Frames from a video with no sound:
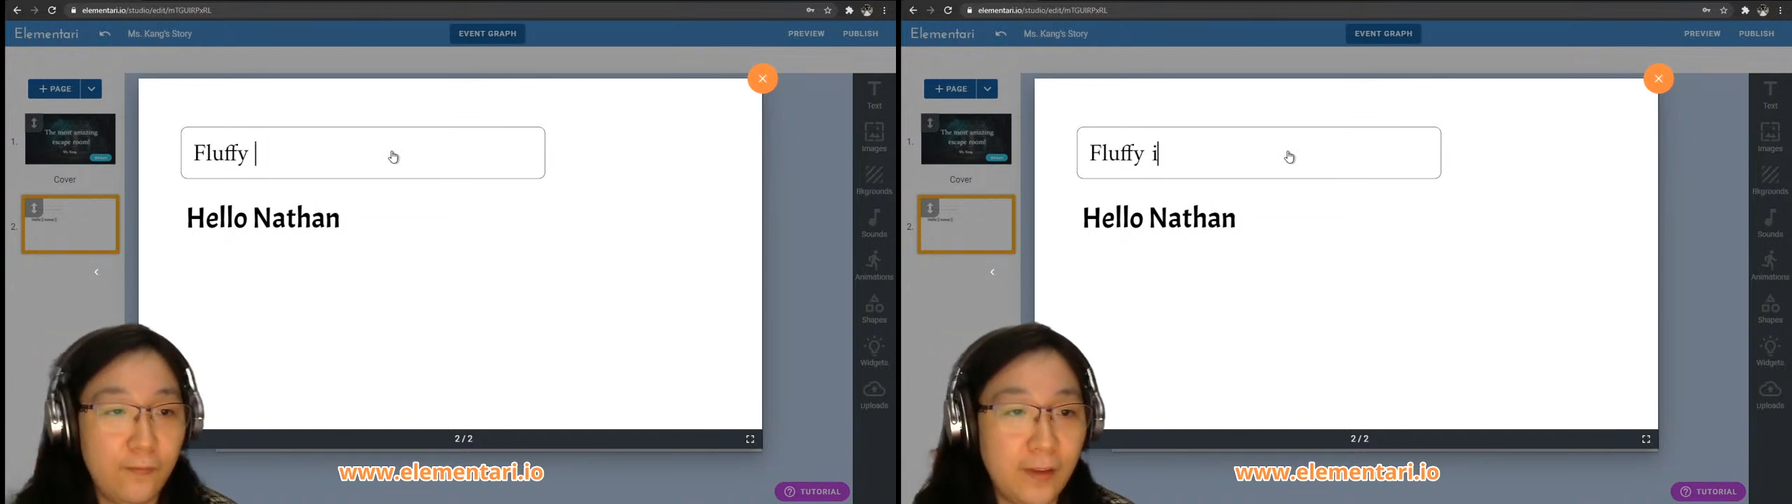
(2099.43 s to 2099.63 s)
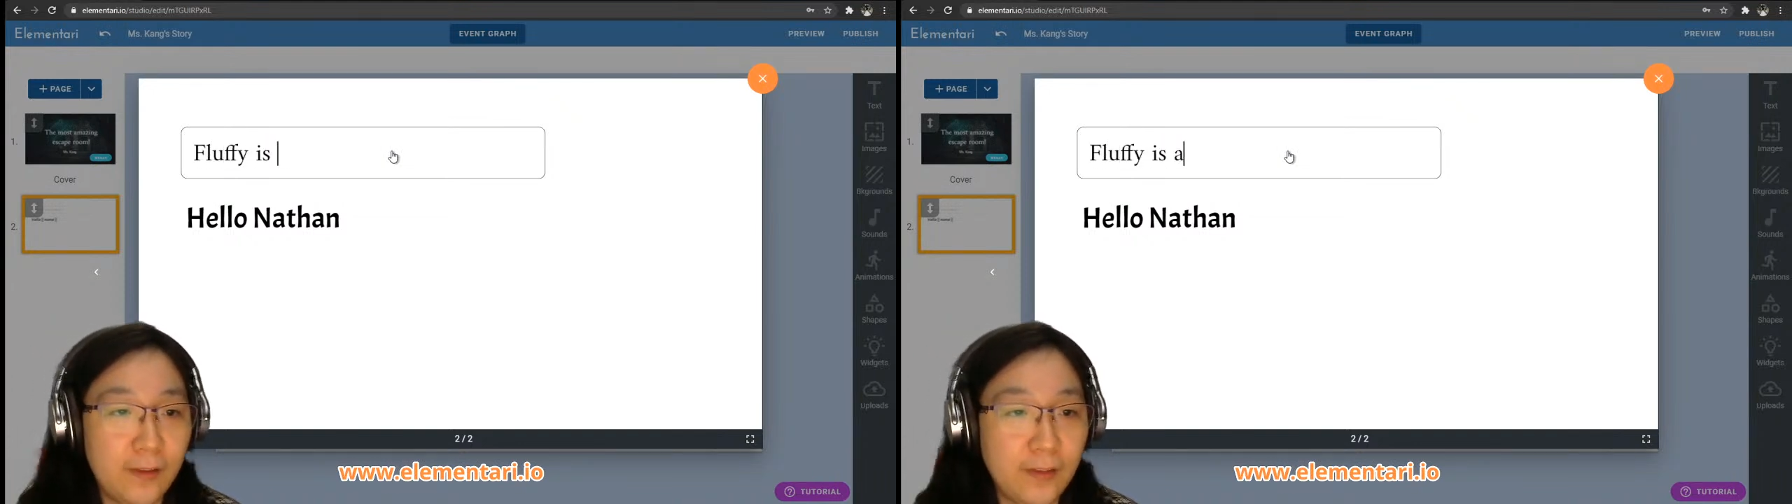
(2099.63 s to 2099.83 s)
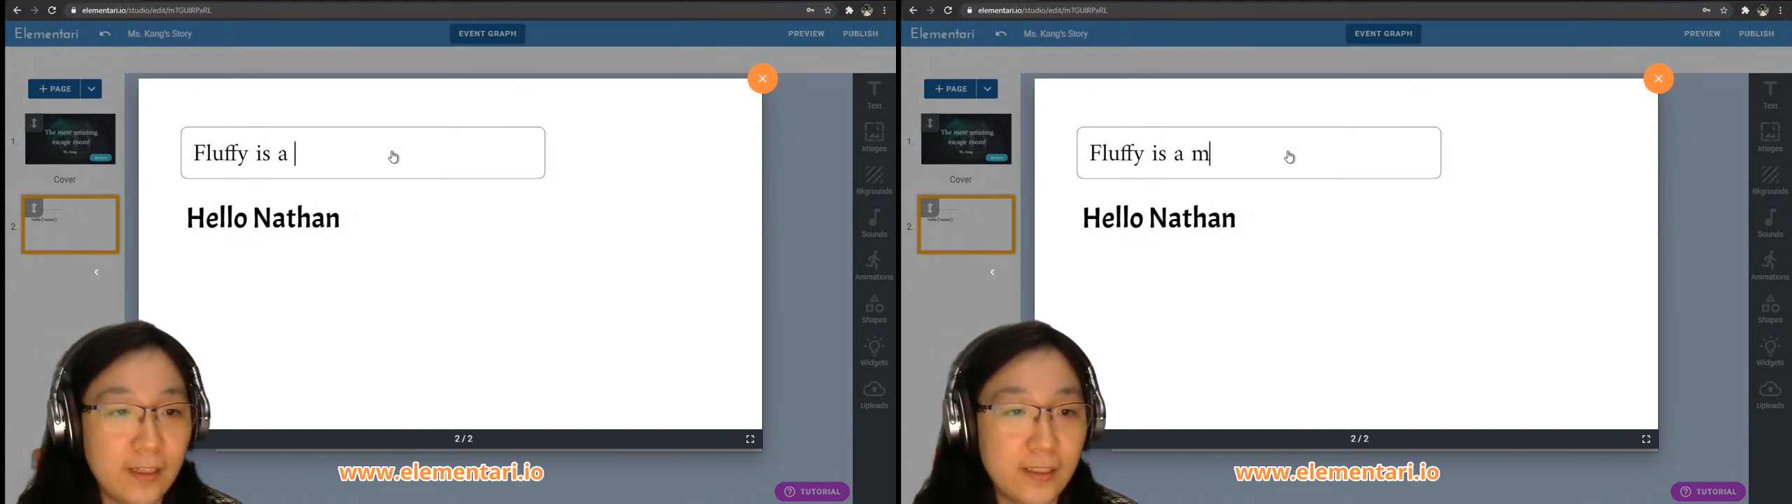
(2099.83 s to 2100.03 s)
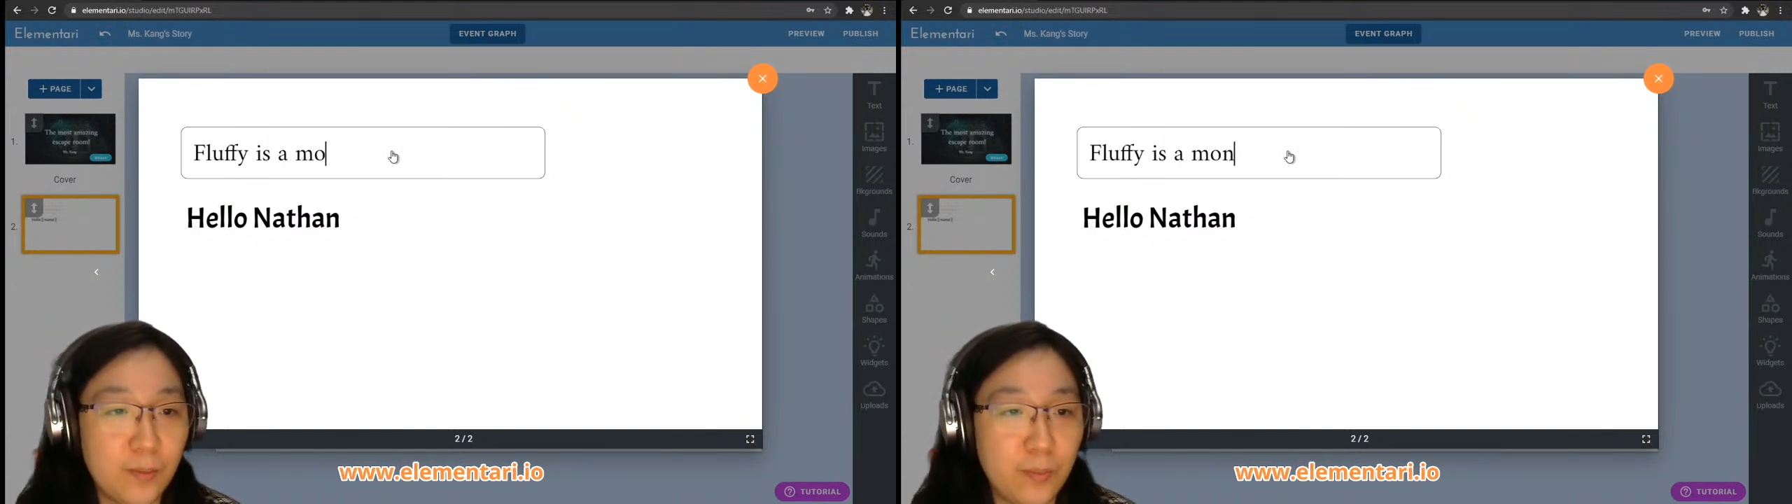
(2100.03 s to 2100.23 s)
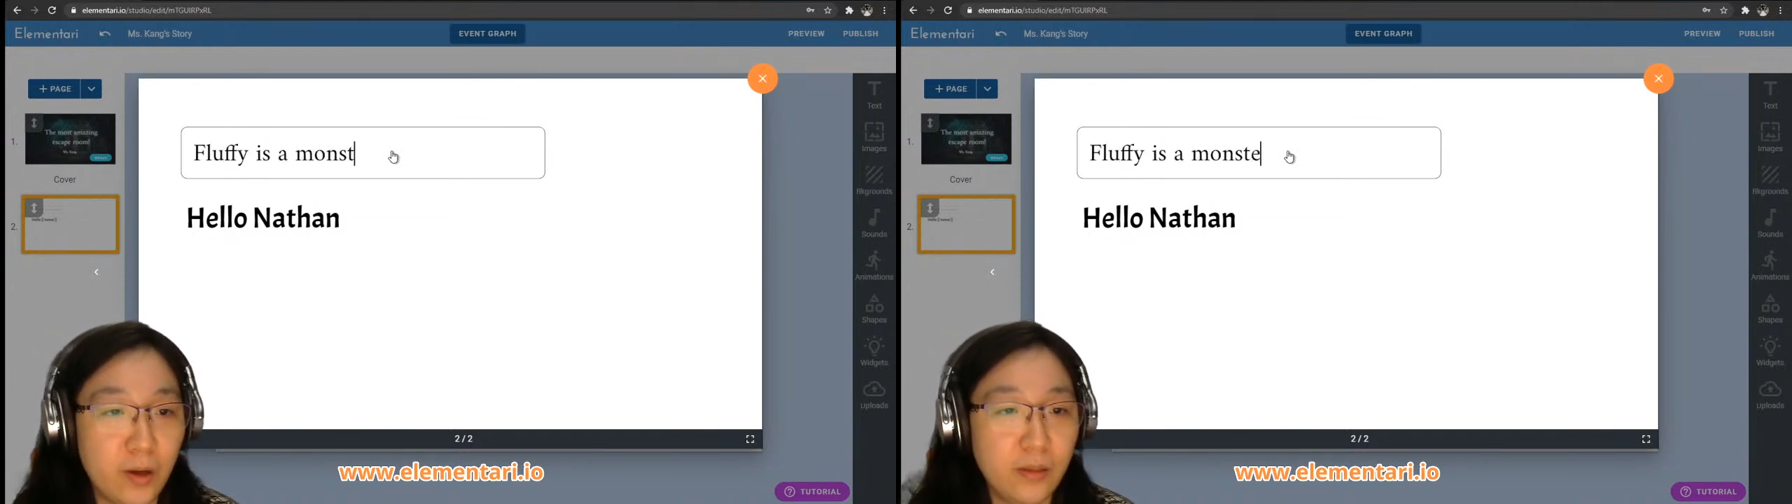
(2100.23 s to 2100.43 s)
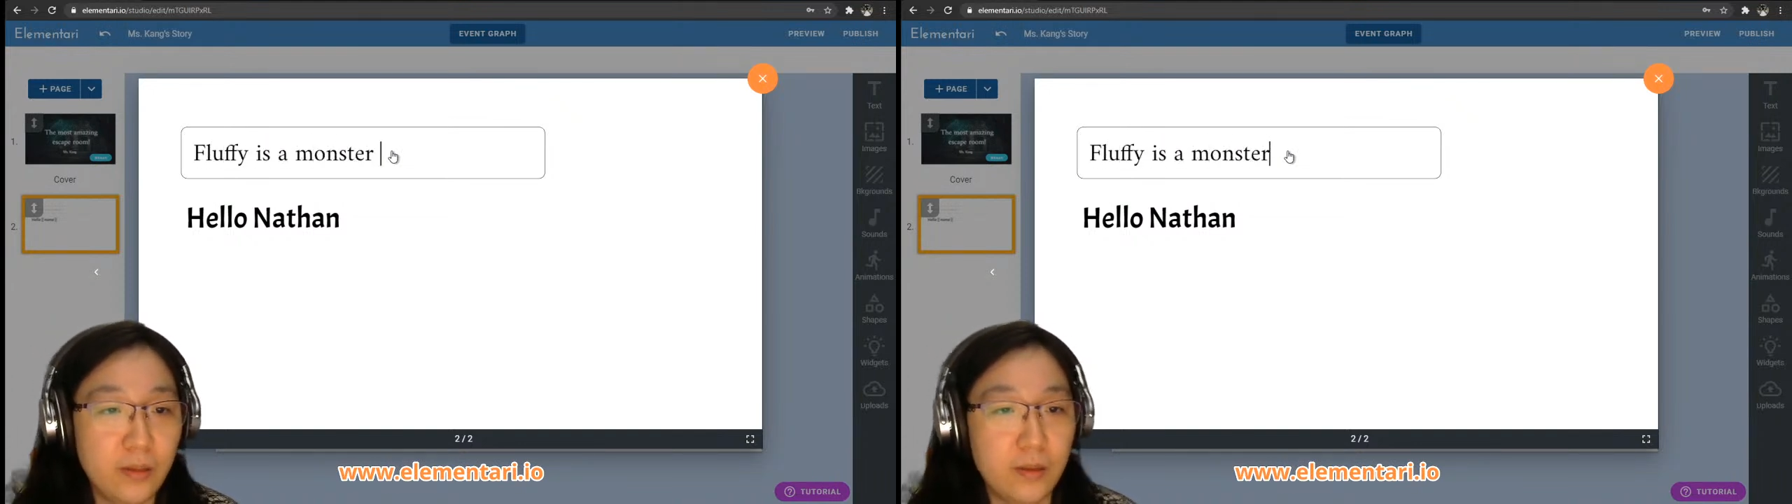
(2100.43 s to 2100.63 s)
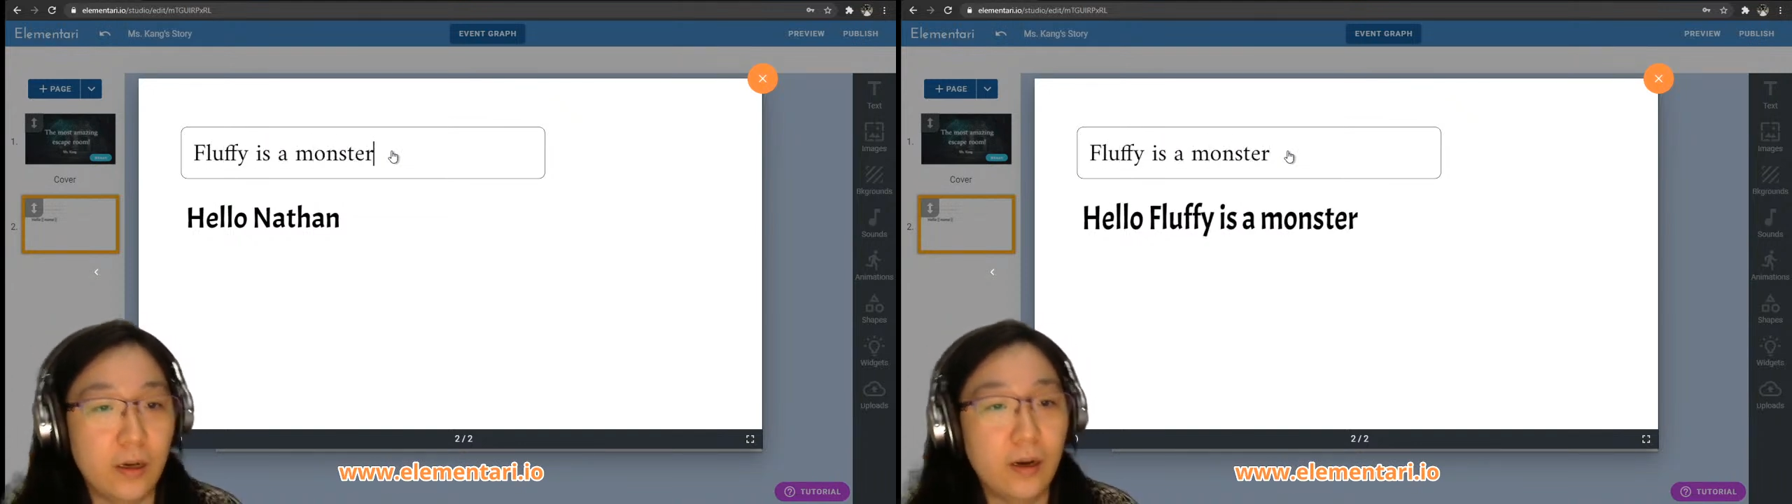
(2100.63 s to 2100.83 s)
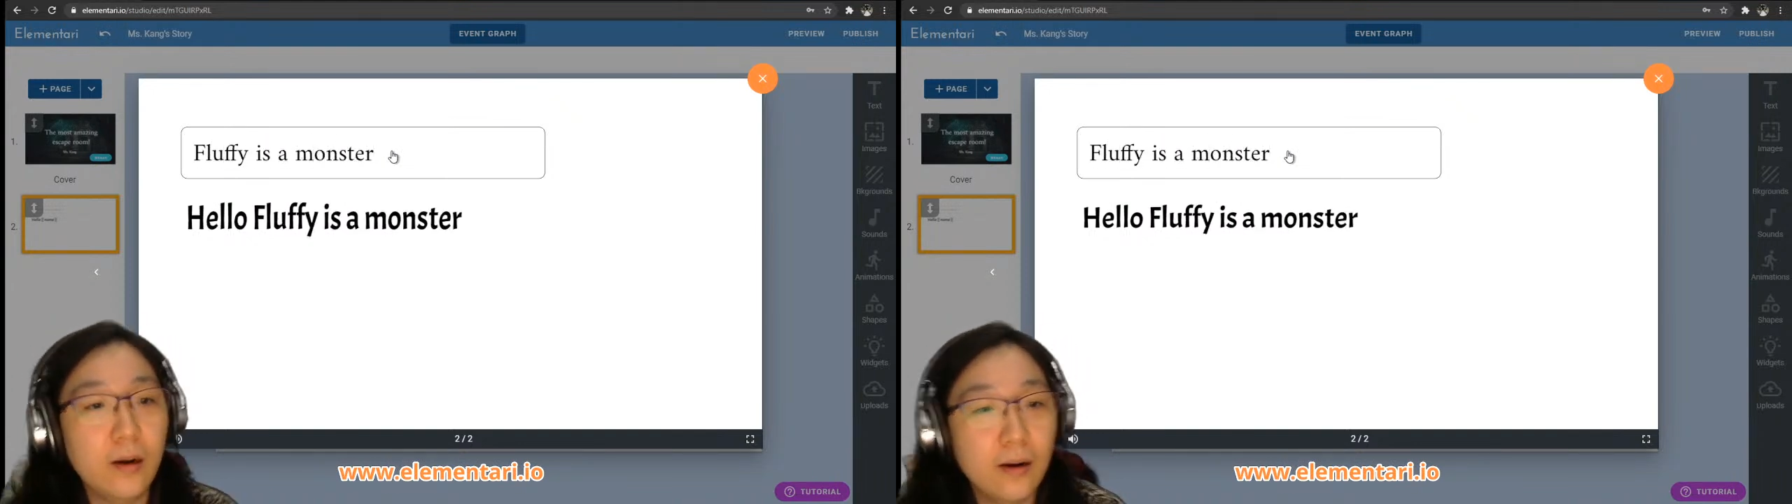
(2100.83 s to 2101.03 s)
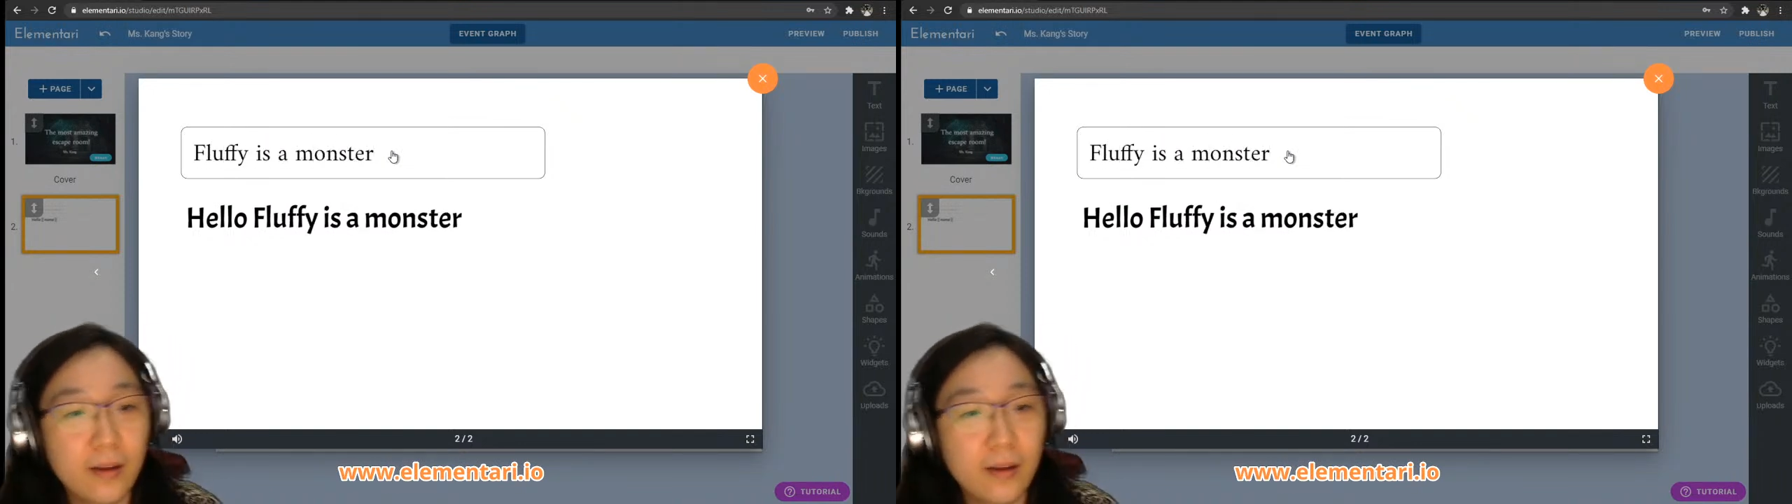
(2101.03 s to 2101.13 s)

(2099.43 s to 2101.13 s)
Fluffy is a monster,